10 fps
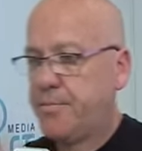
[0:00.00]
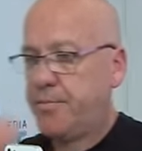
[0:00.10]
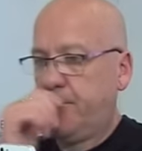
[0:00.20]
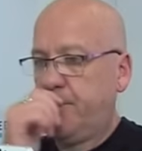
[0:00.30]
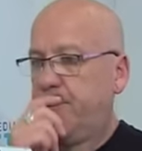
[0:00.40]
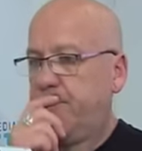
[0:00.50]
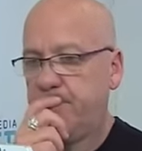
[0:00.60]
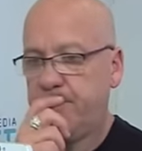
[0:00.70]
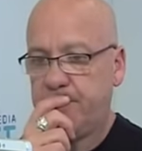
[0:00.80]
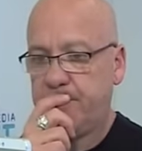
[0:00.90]

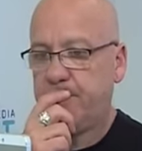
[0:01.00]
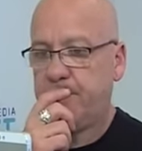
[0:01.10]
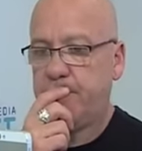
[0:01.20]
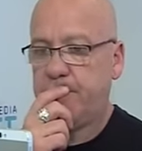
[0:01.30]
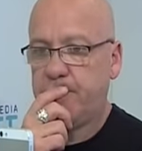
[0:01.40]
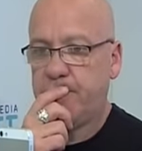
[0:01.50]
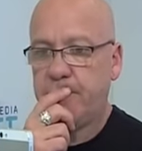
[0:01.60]
Nobody speaks.